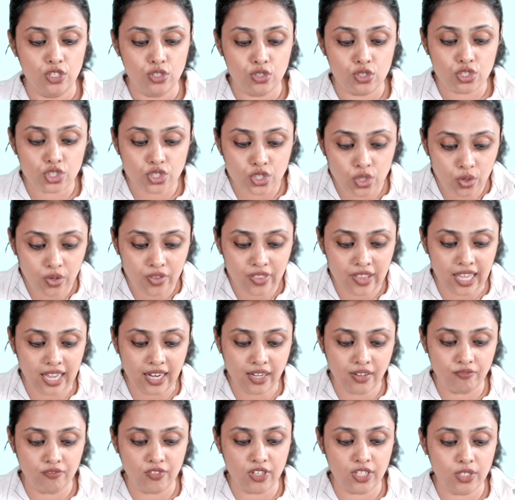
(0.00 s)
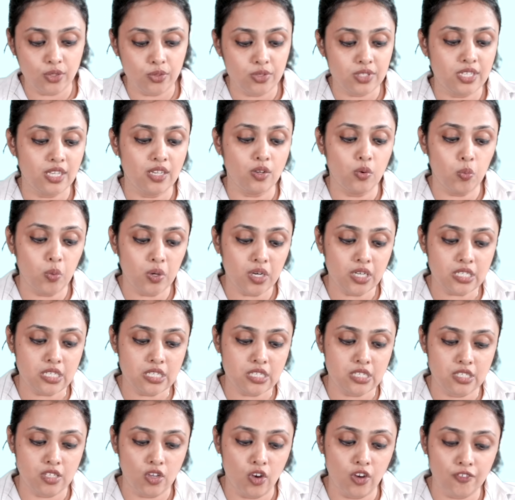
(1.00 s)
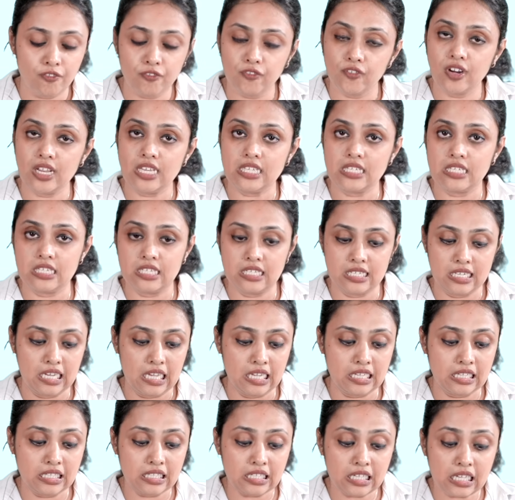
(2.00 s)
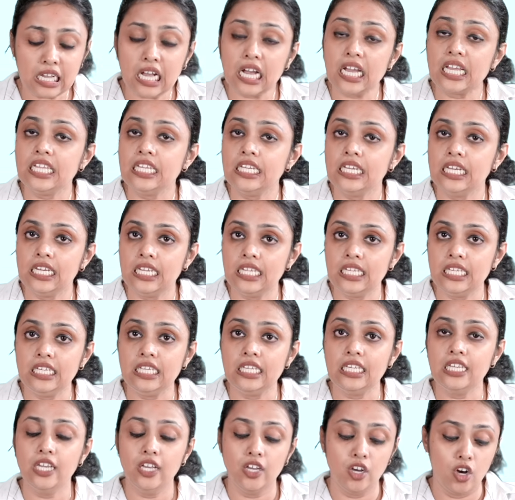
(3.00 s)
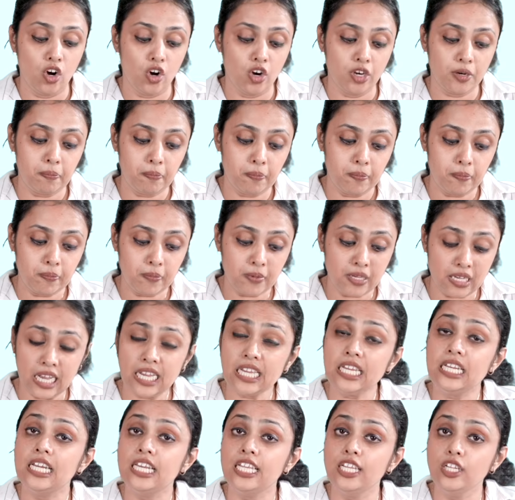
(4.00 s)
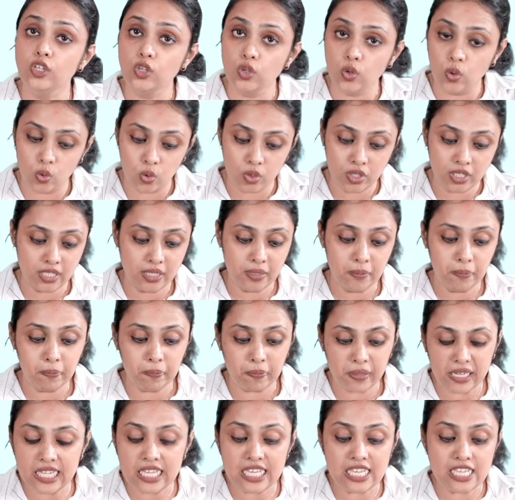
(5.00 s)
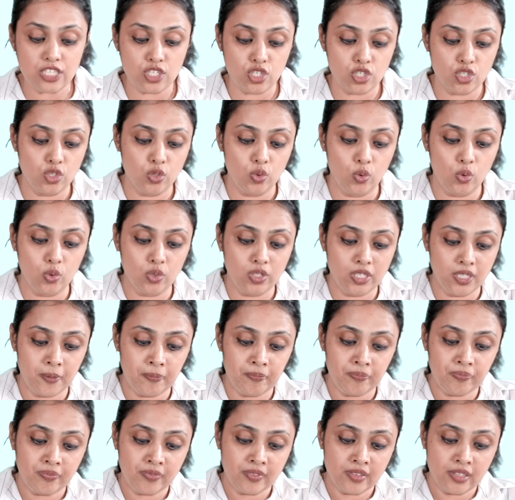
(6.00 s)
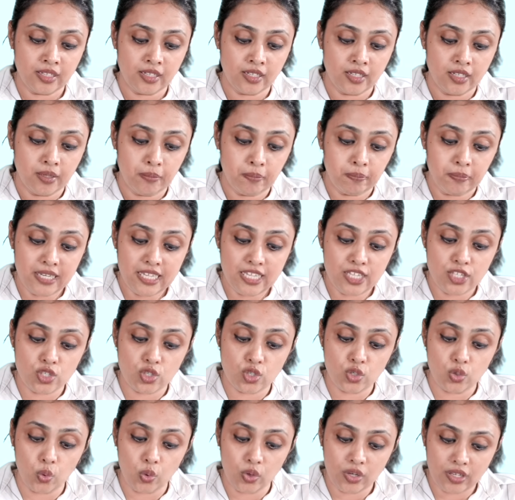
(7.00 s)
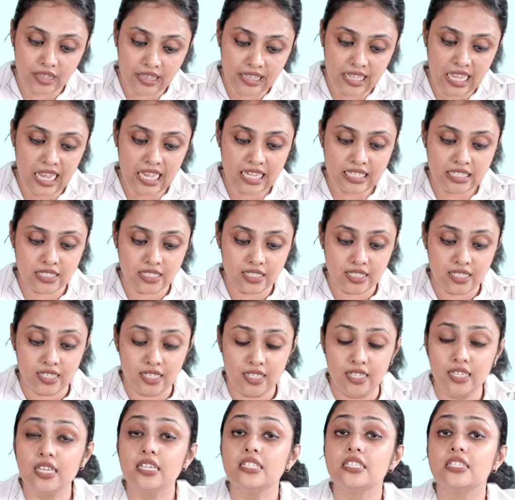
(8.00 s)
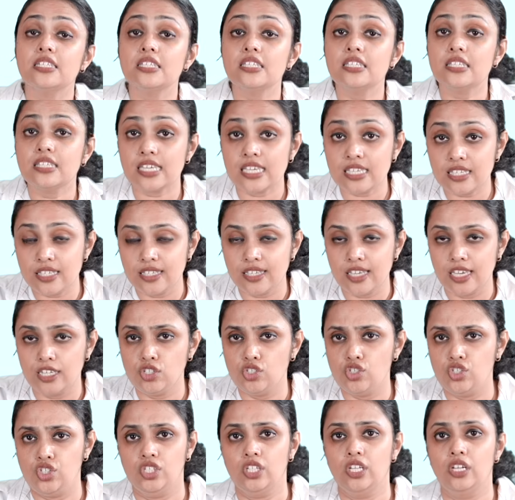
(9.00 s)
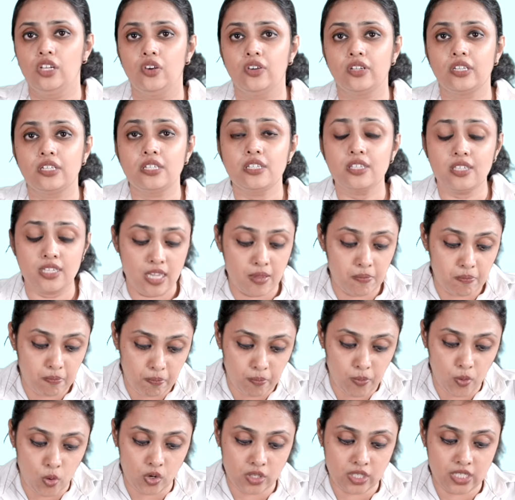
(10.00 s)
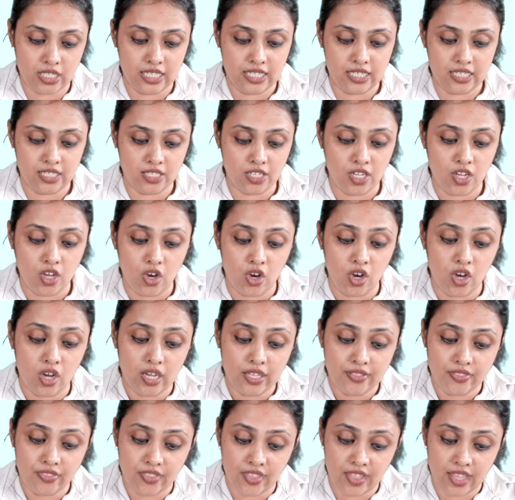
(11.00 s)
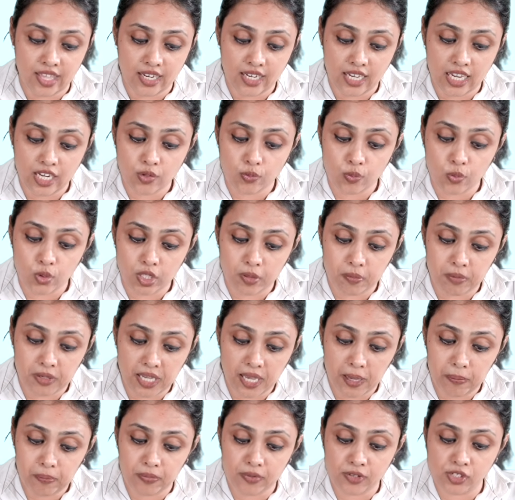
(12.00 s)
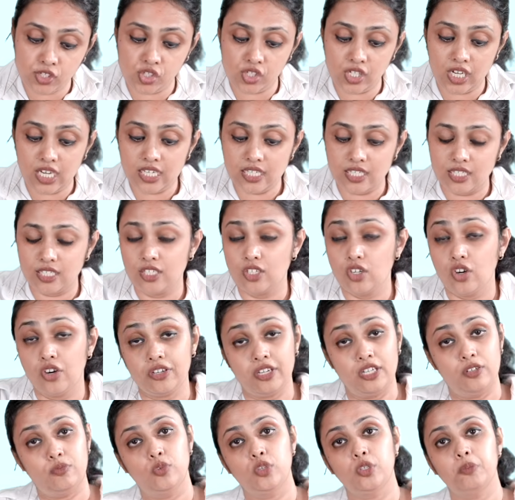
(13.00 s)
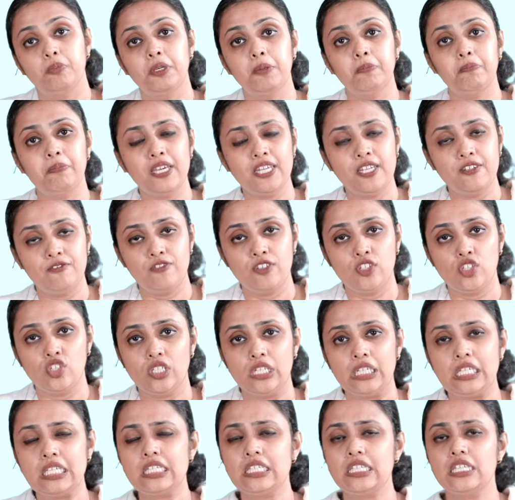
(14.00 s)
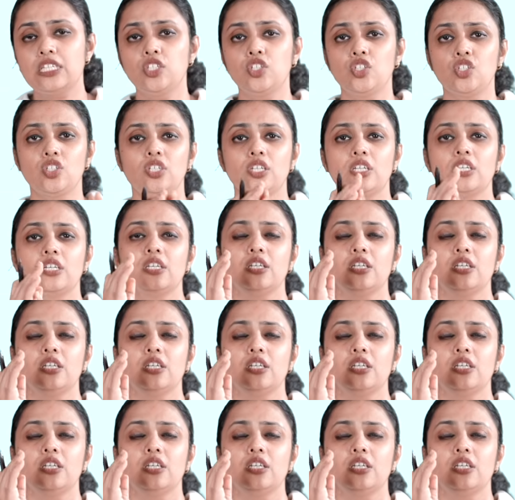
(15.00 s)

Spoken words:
to show that we are using words or phrases like kindly or kindly note, please note that it is essential or it is important, then it would be appreciated or it would be beneficial. Such